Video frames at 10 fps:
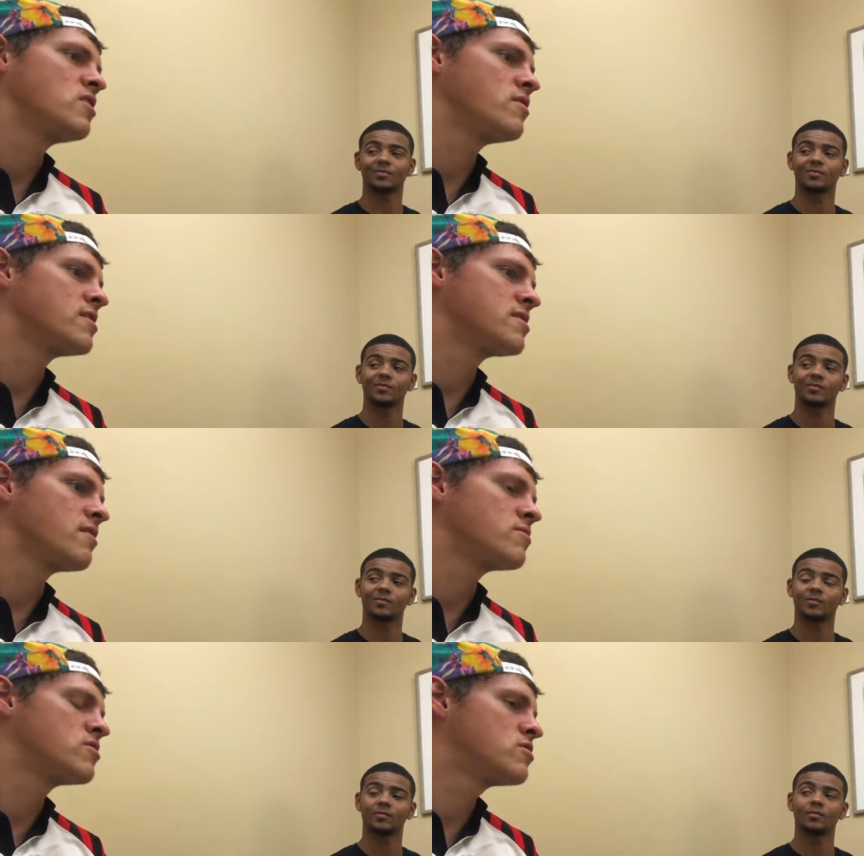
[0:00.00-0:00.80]
Speaker 1: you guys
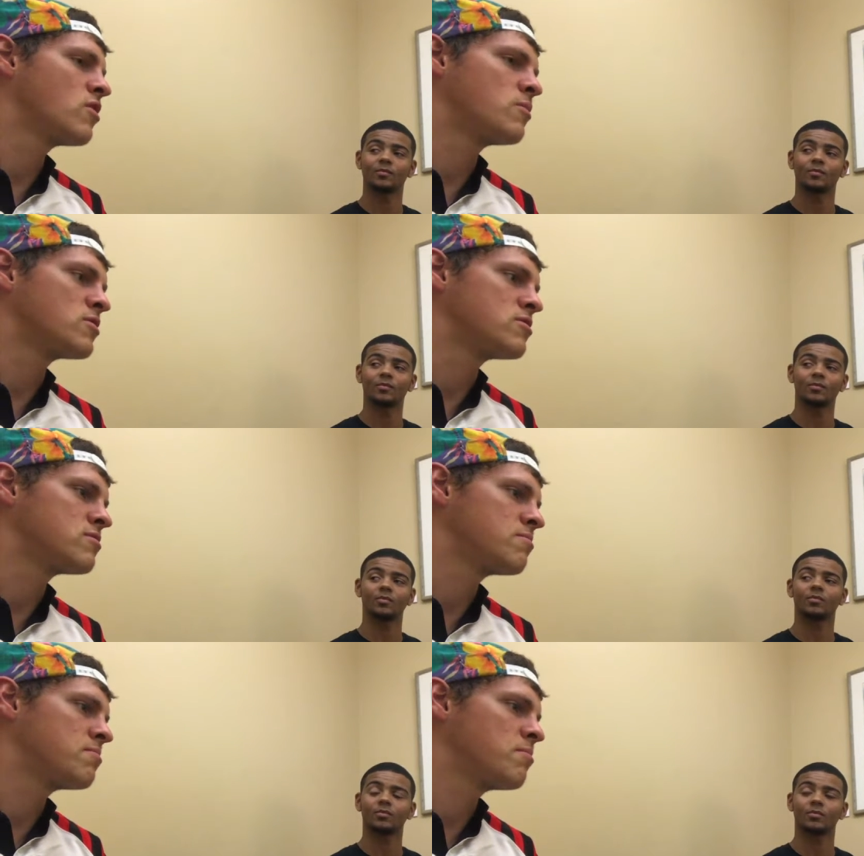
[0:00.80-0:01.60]
have so
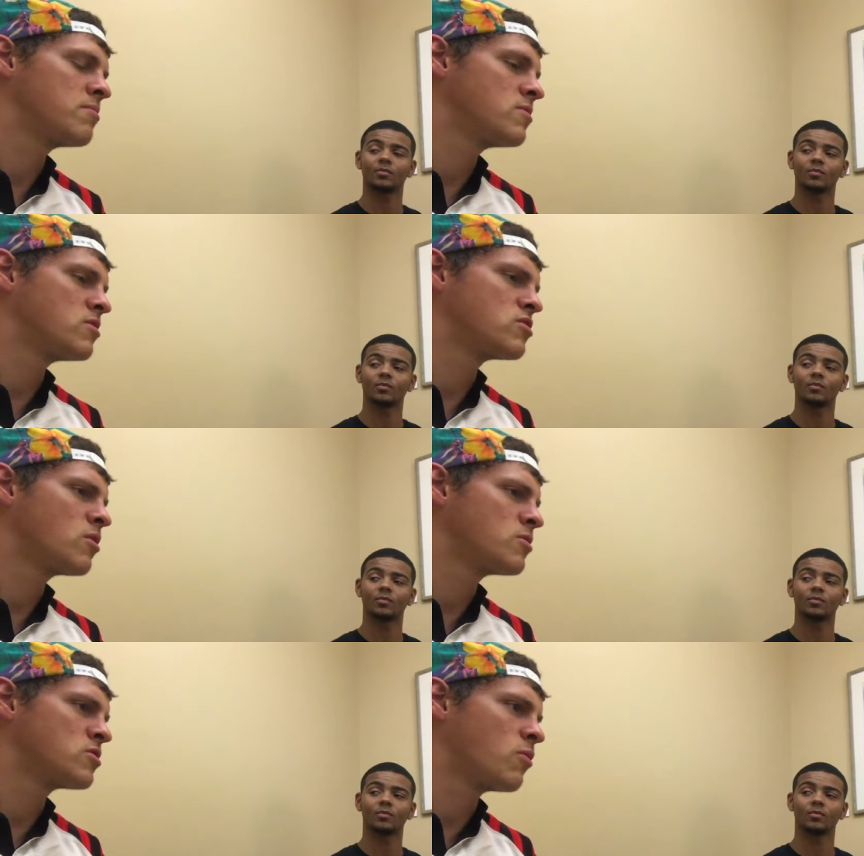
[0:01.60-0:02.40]
much, there's
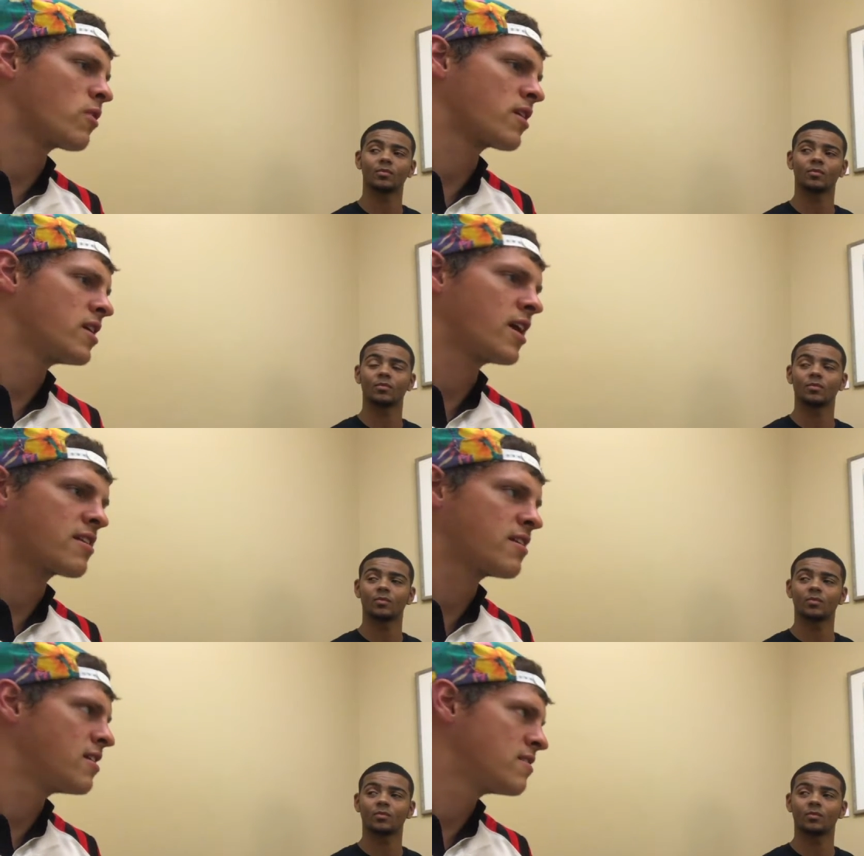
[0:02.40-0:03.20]
so much more
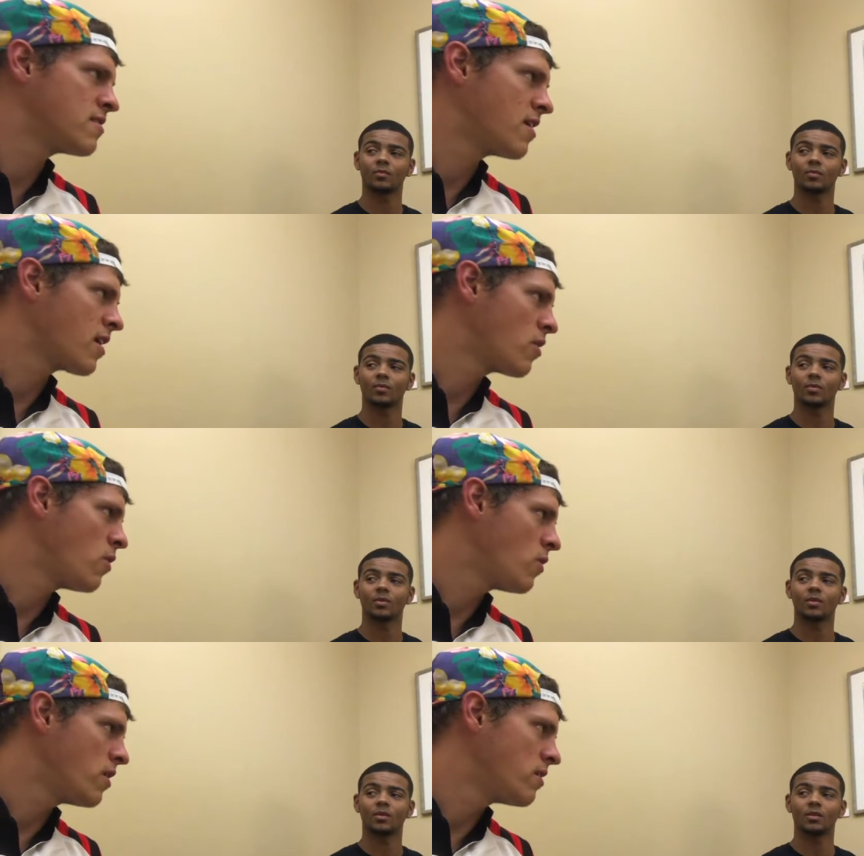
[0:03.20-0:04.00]
connectedness to that
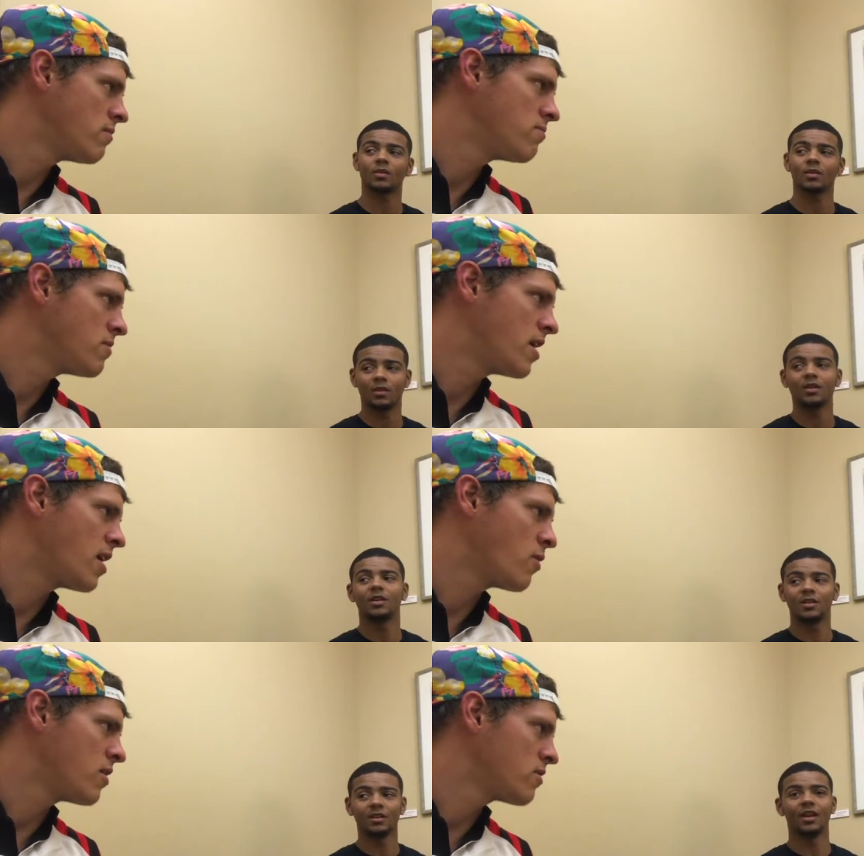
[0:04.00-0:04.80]
Speaker 2: goal than, than
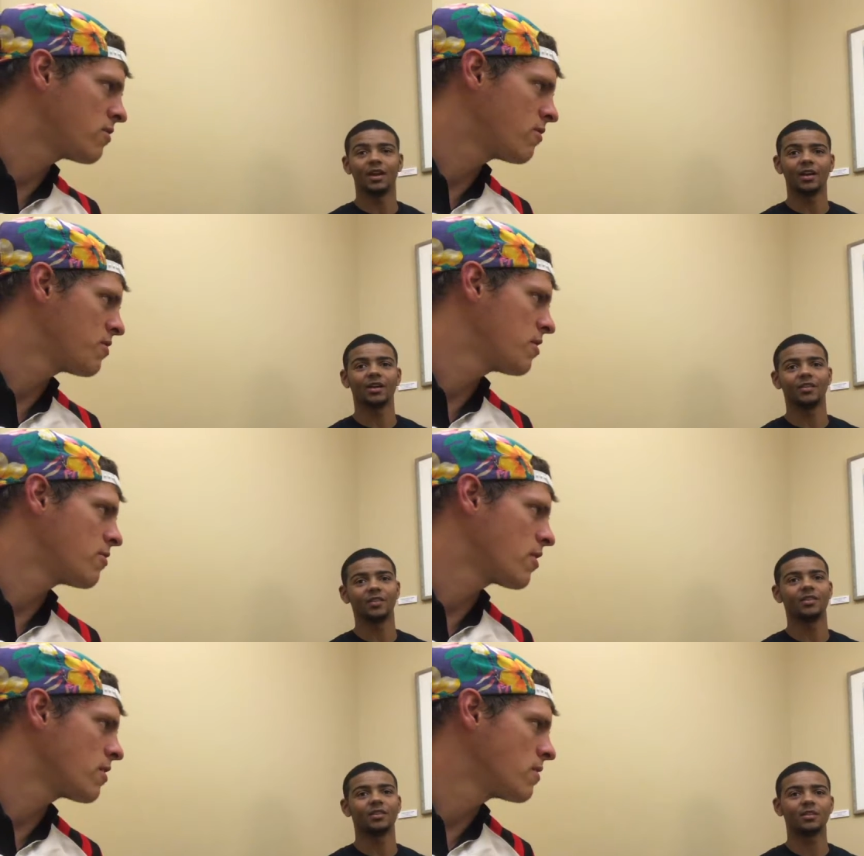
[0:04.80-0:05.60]
anyone else yeah, really and,
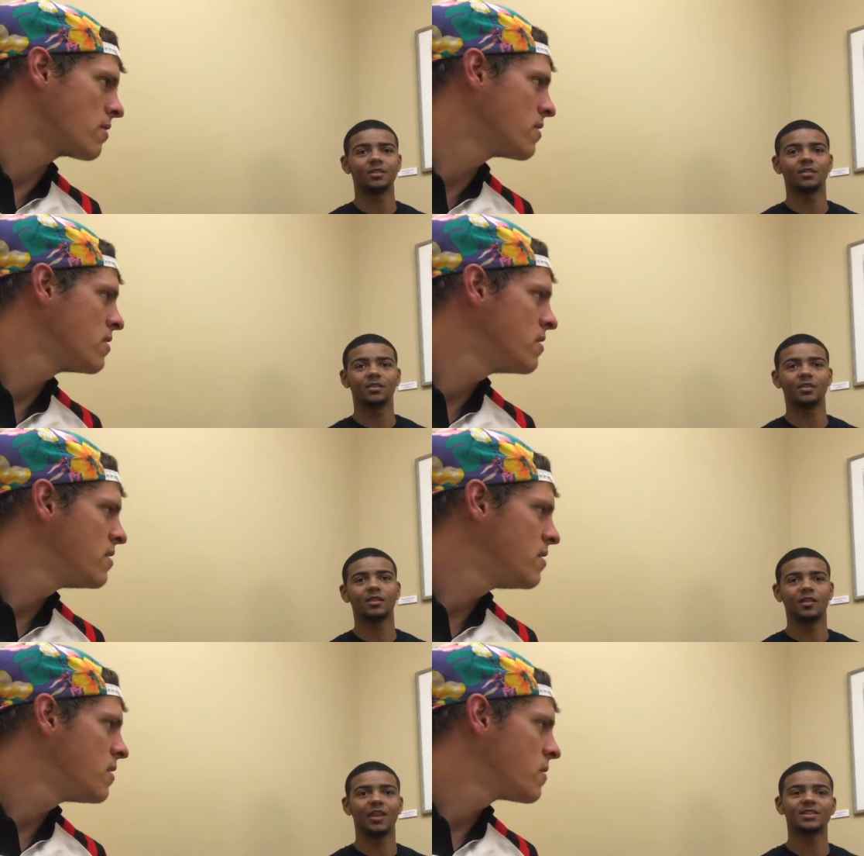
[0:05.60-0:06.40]
ever heard.
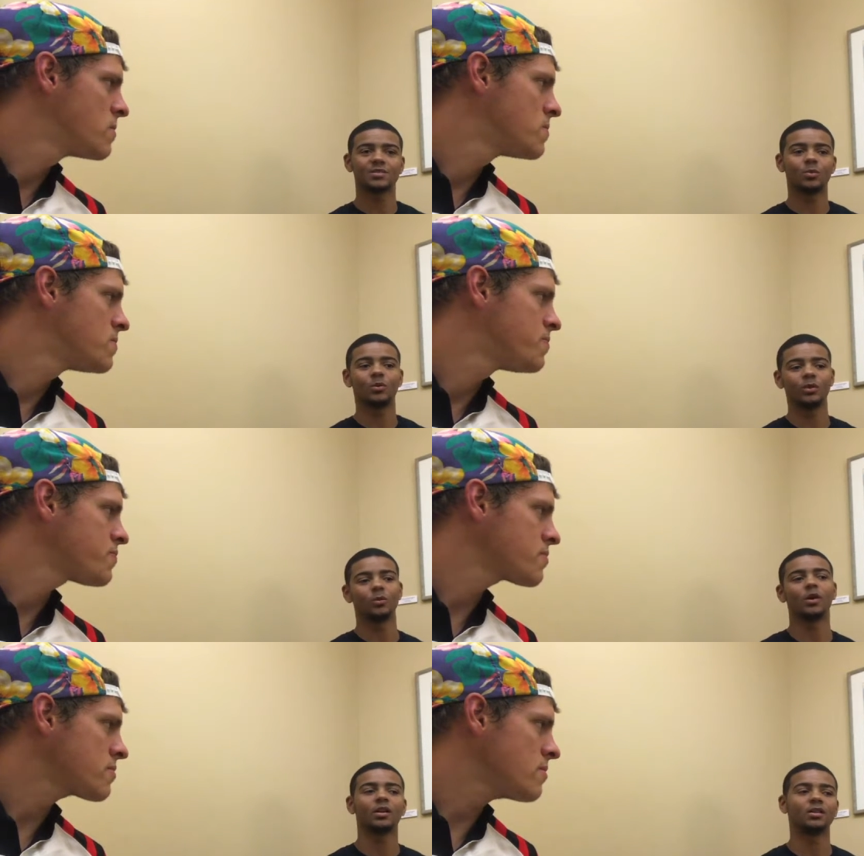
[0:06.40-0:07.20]
And that's what we
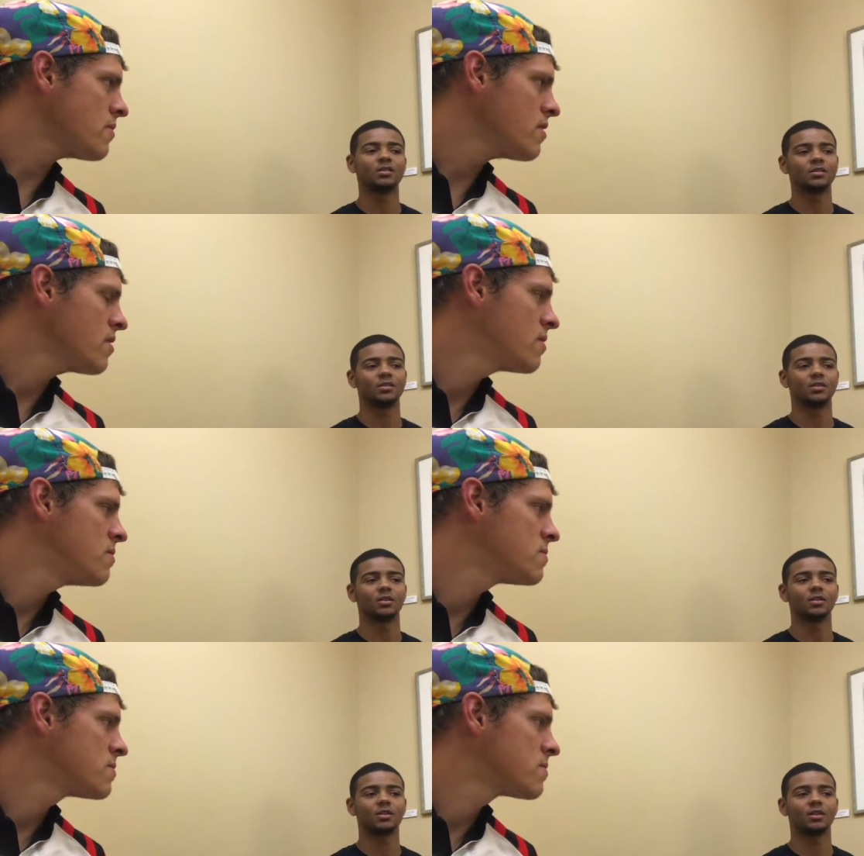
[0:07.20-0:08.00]
wanted
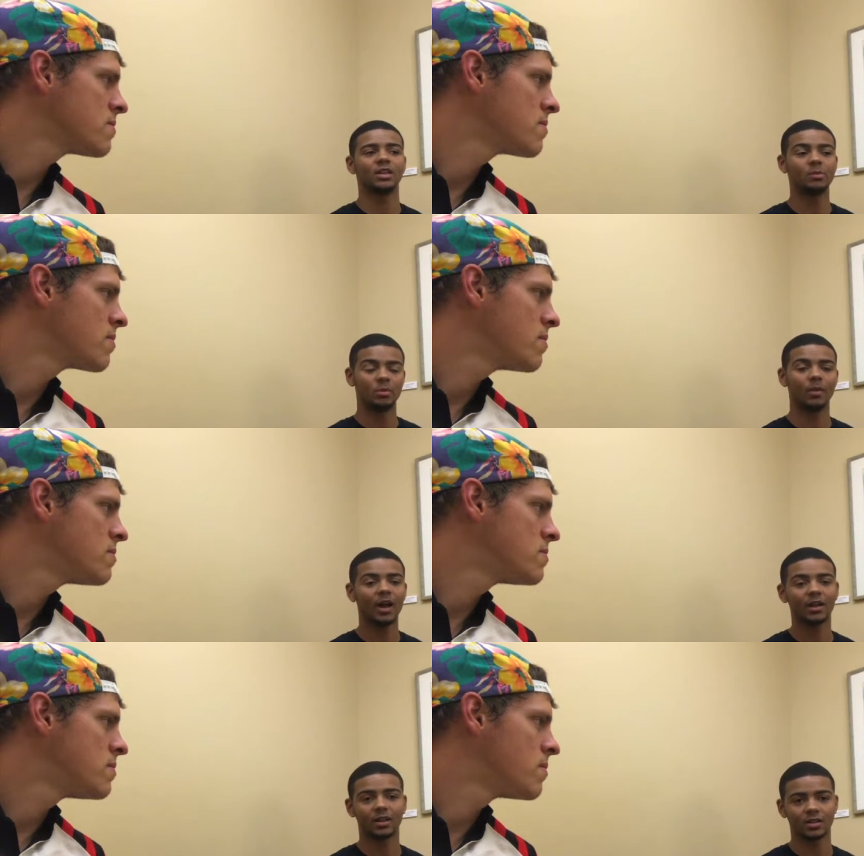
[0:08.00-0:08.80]
to keep in
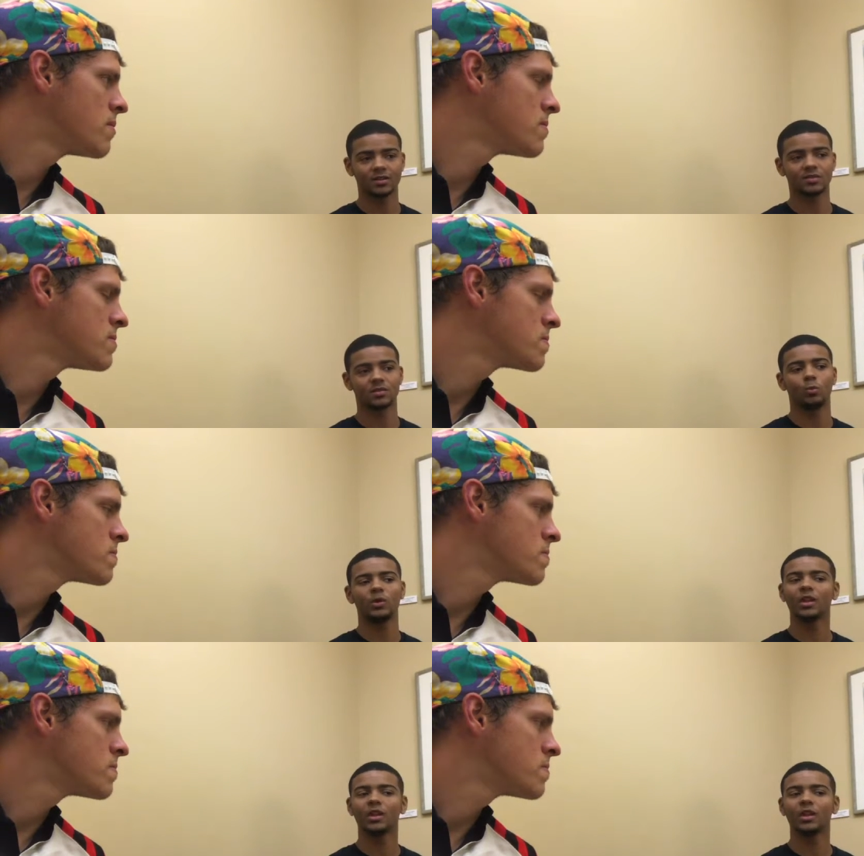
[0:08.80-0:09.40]
mind because we